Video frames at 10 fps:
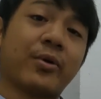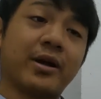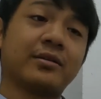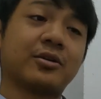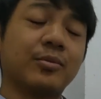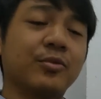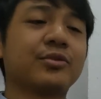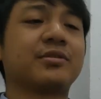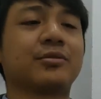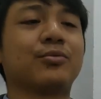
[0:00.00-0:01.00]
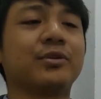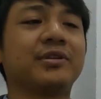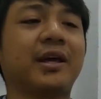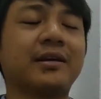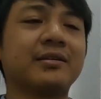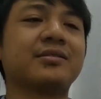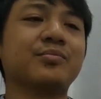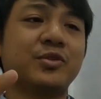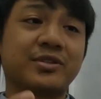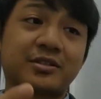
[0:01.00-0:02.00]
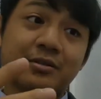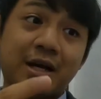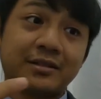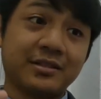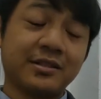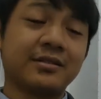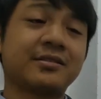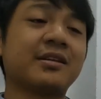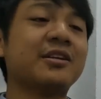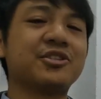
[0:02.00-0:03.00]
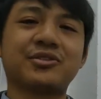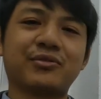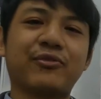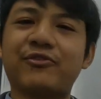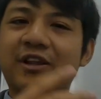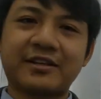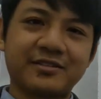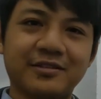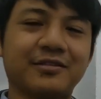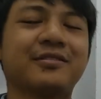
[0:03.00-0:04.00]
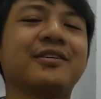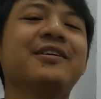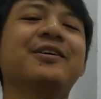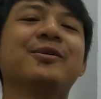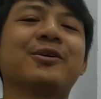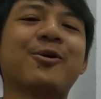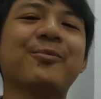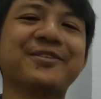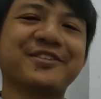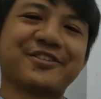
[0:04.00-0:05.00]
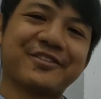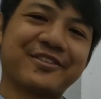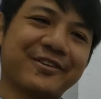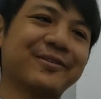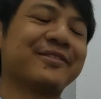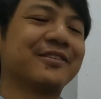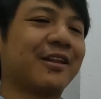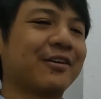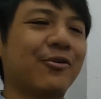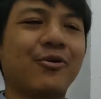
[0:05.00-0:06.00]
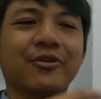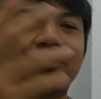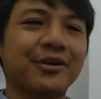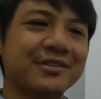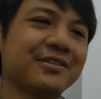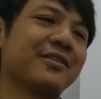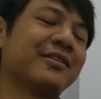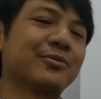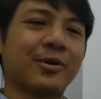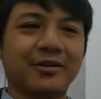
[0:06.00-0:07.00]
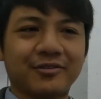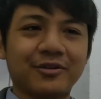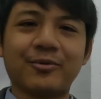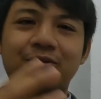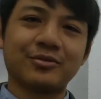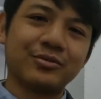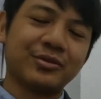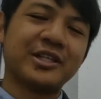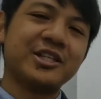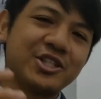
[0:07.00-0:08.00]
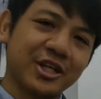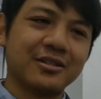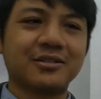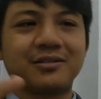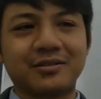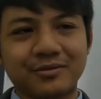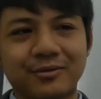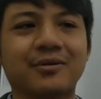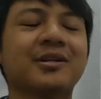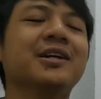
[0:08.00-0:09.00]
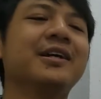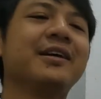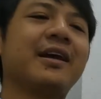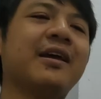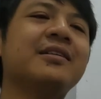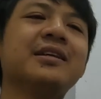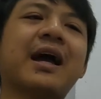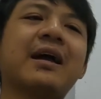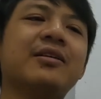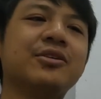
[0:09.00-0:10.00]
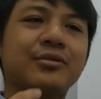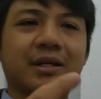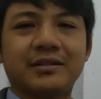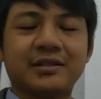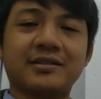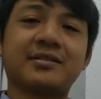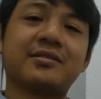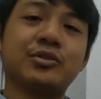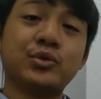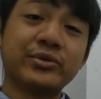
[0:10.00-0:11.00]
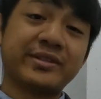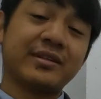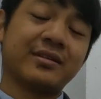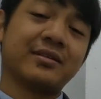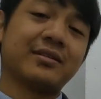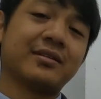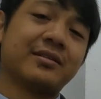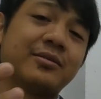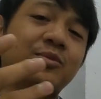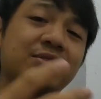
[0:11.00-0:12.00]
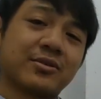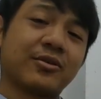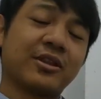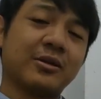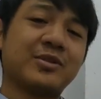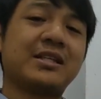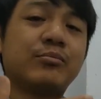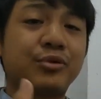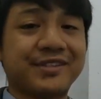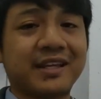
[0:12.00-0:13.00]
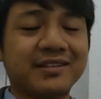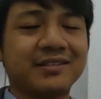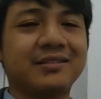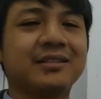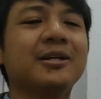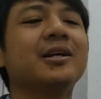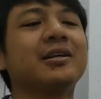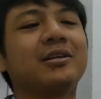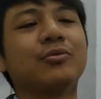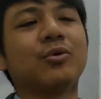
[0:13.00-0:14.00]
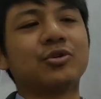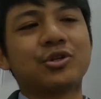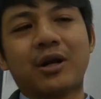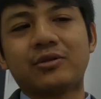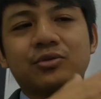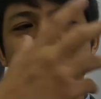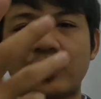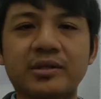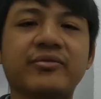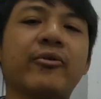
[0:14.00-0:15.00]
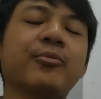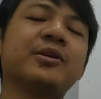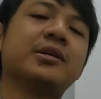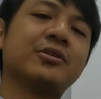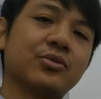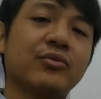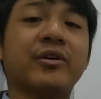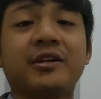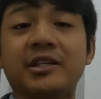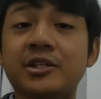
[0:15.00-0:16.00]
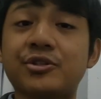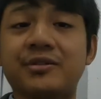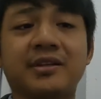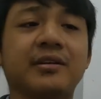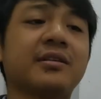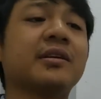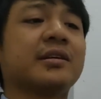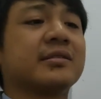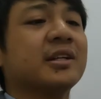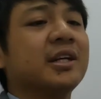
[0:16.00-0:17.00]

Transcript: where the composer would take his musical ideas and just flex his composition skills, like all the crazy things, whatever they want to do, key changes or any new ideas using the musical themes he presented, he will try to transform it into very interesting things.